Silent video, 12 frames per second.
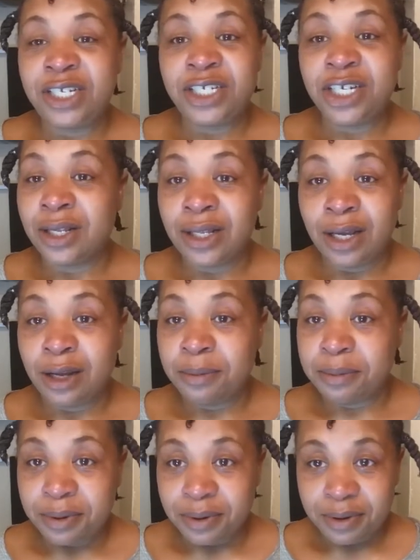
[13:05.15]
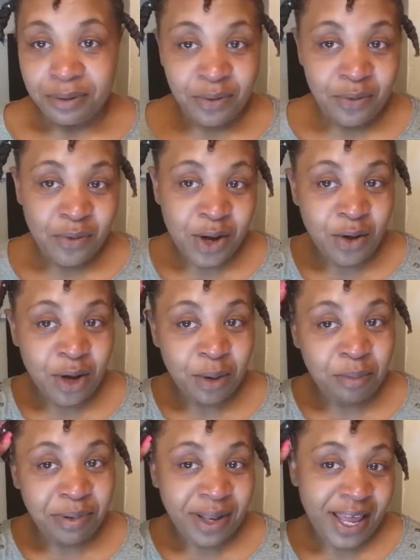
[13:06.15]
each other up. We're going
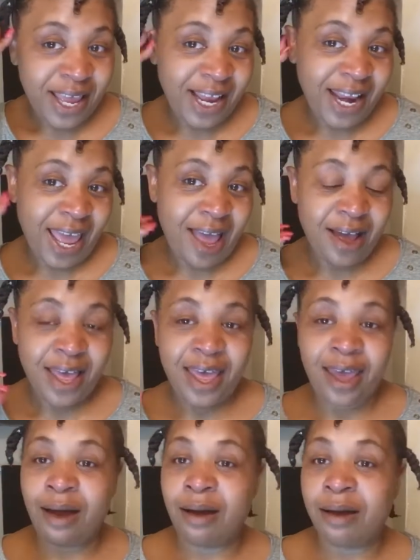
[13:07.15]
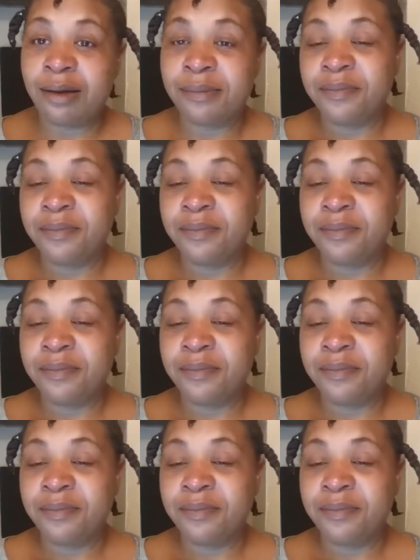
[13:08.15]
to play in our hair.